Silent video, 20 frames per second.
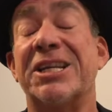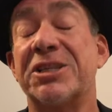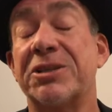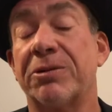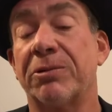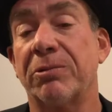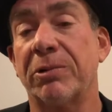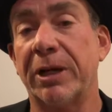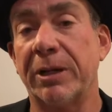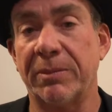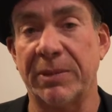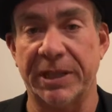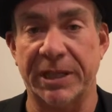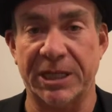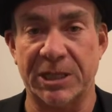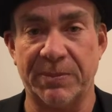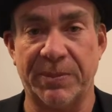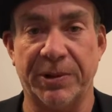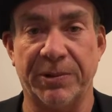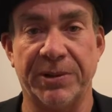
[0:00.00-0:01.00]
extremely
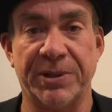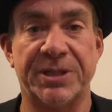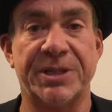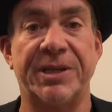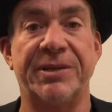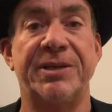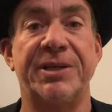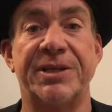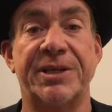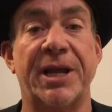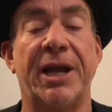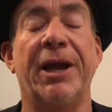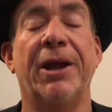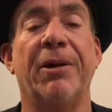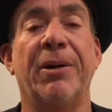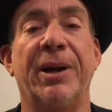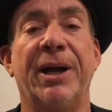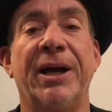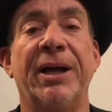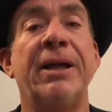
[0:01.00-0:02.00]
experienced in this
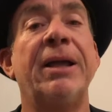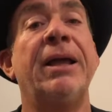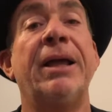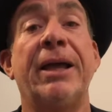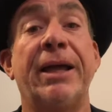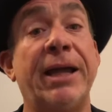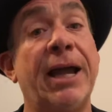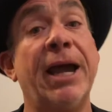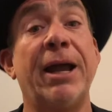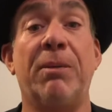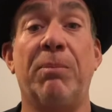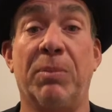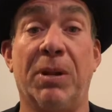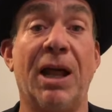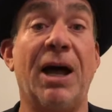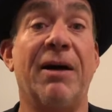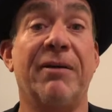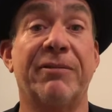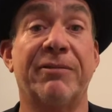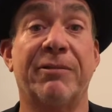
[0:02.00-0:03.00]
area. He had a
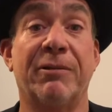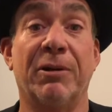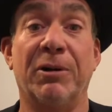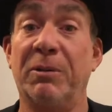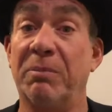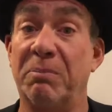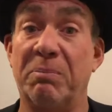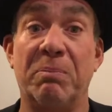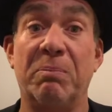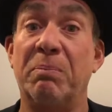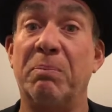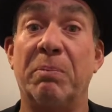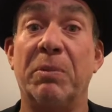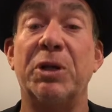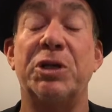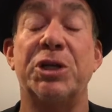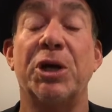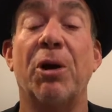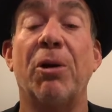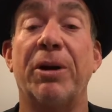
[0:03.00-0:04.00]
bluff for a
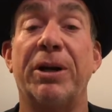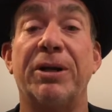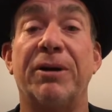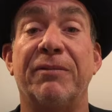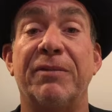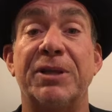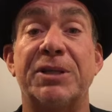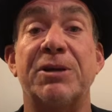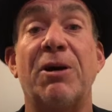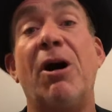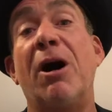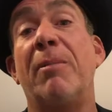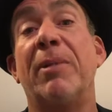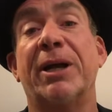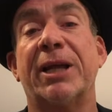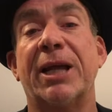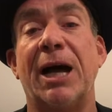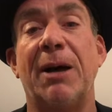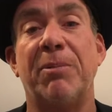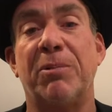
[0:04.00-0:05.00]
majority of the time, a
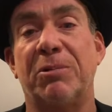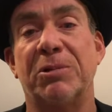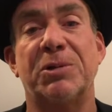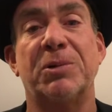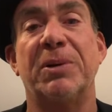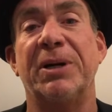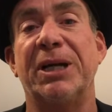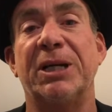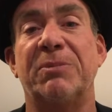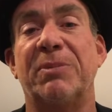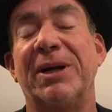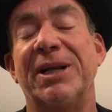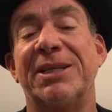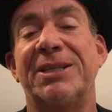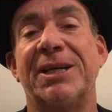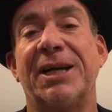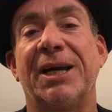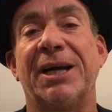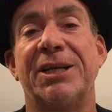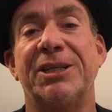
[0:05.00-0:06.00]
couple twig, but
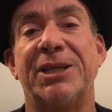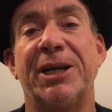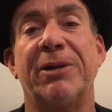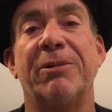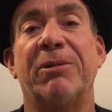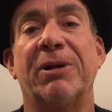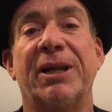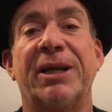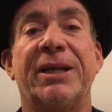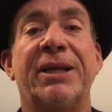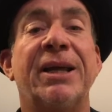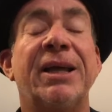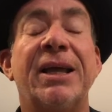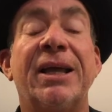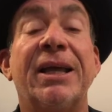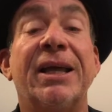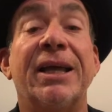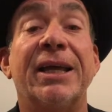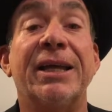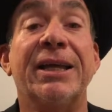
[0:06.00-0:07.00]
generally
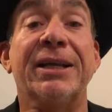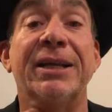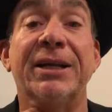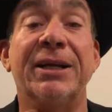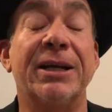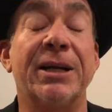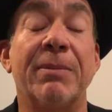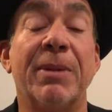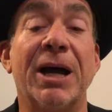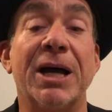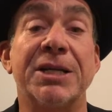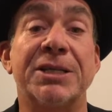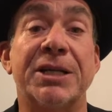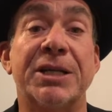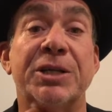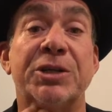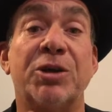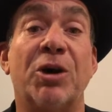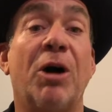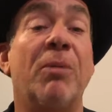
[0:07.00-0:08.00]
he did an
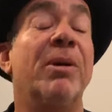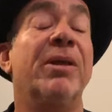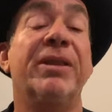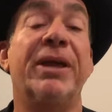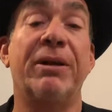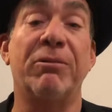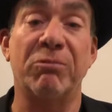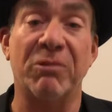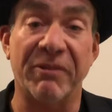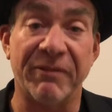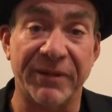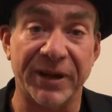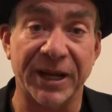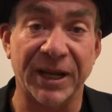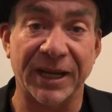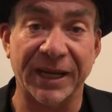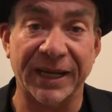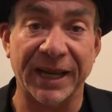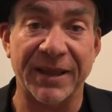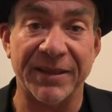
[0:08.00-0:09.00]
amazing job. And then
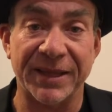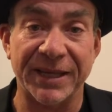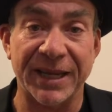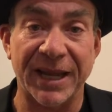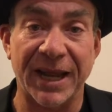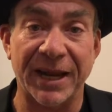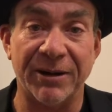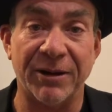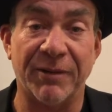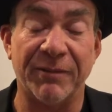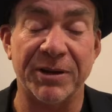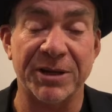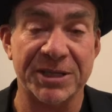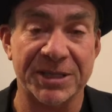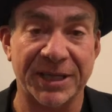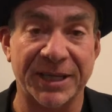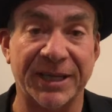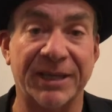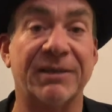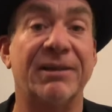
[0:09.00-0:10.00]
revealing at the end,
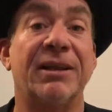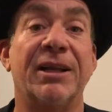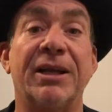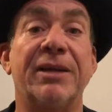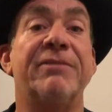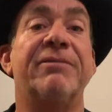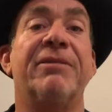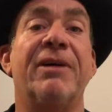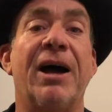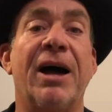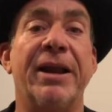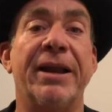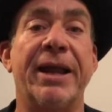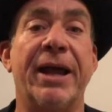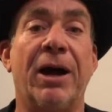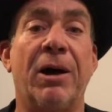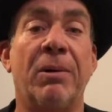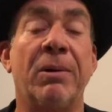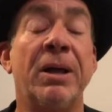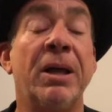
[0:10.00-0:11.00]
obviously, Lee
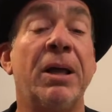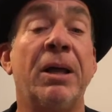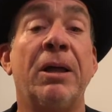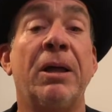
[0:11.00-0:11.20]
Farnell,